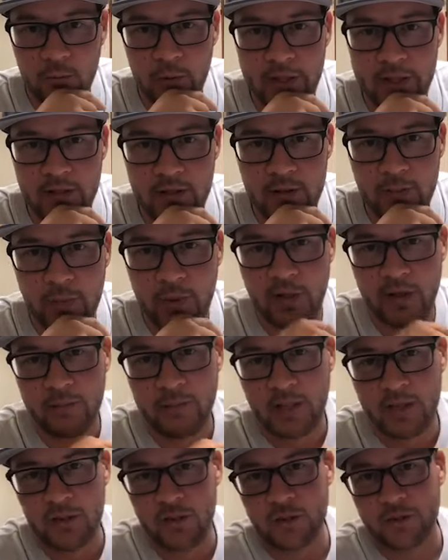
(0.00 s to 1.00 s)
wins pretty
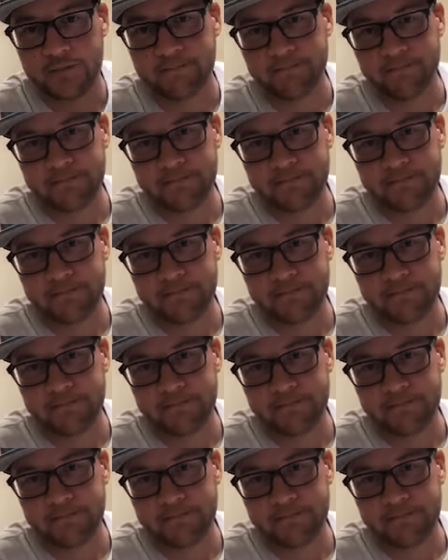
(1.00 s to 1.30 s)
much.